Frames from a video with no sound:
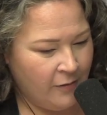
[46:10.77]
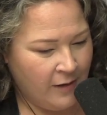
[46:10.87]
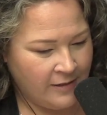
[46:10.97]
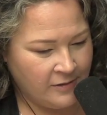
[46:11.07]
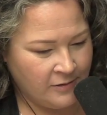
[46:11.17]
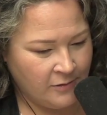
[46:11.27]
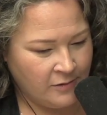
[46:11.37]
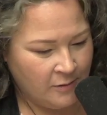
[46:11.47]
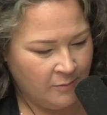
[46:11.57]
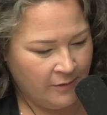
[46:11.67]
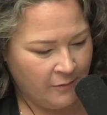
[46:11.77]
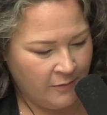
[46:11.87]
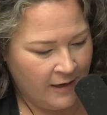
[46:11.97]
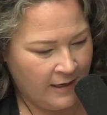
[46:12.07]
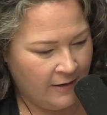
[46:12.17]
locations are in Tupelo
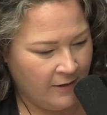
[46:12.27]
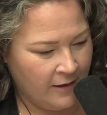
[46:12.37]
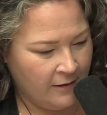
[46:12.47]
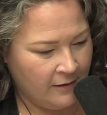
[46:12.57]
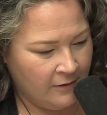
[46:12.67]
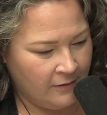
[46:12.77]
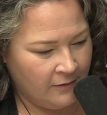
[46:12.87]
or that area.